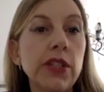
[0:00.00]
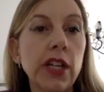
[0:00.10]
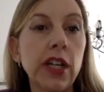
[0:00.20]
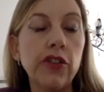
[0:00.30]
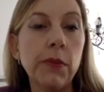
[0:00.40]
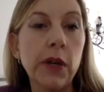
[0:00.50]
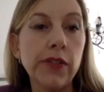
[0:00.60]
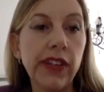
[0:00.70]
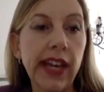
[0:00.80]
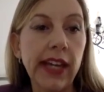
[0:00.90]
with dietary
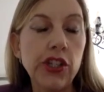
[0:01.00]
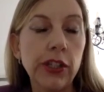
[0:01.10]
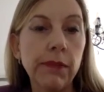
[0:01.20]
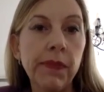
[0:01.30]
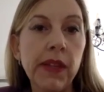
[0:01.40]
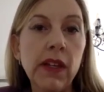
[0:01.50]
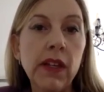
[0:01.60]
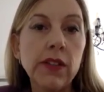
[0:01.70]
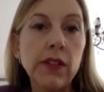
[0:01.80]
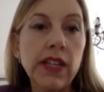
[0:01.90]
modification.
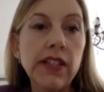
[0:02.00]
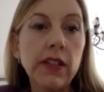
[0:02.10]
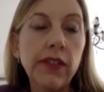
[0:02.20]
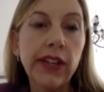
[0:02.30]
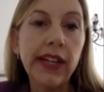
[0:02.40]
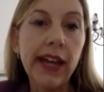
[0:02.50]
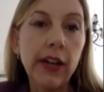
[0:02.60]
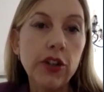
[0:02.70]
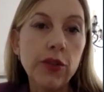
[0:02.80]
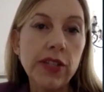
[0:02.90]
So these are the very
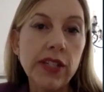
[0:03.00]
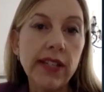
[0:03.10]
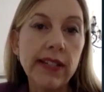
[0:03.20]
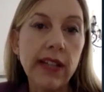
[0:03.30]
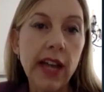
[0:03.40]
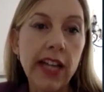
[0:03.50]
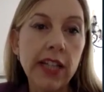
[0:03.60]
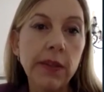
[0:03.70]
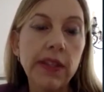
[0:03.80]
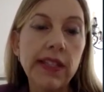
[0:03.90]
characteristic
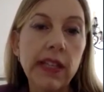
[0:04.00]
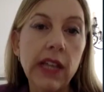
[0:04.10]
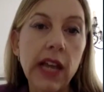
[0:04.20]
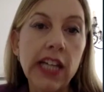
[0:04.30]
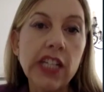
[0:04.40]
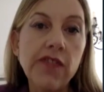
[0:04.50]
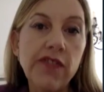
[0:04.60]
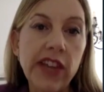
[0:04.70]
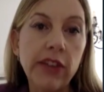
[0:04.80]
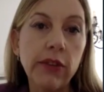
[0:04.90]
slides with this light,
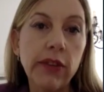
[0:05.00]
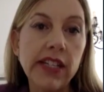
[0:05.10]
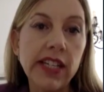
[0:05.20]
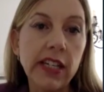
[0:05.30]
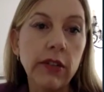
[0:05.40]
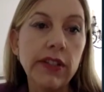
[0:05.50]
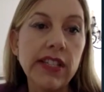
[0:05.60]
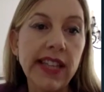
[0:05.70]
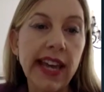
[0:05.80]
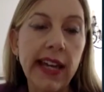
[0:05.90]
feathery, adherent
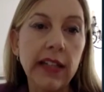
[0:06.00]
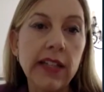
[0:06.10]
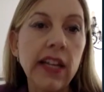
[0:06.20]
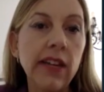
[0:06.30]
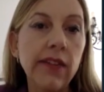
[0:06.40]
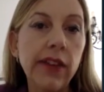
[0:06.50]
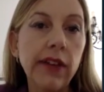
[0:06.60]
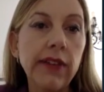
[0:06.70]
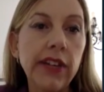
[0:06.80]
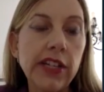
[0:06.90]
scales,
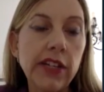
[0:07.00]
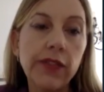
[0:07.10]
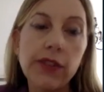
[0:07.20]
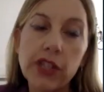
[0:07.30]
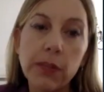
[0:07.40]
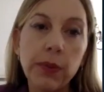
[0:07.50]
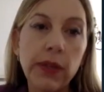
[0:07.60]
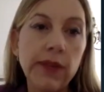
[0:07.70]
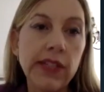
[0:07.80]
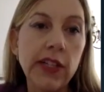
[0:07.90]
very, very different to the
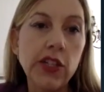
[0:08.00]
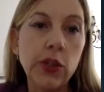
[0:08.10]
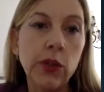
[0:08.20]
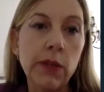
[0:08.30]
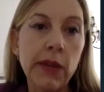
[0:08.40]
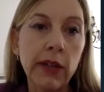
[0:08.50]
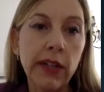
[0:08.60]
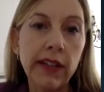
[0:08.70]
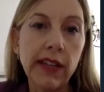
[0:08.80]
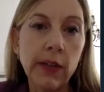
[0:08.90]
previously shown lamellar
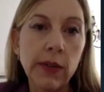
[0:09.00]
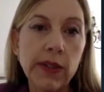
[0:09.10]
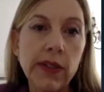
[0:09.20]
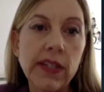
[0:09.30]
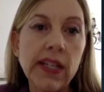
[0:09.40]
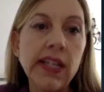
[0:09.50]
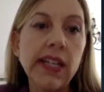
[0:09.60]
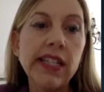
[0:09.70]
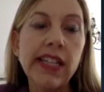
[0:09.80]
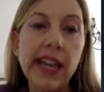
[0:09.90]
ichthyosis,
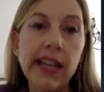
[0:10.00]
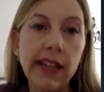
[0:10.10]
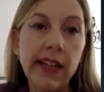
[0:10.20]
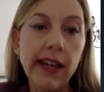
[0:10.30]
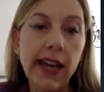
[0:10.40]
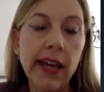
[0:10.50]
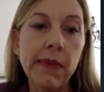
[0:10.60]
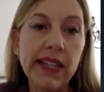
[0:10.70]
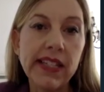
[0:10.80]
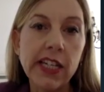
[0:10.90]
and again, the
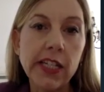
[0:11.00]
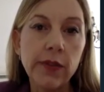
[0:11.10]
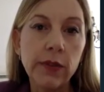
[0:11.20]
extent of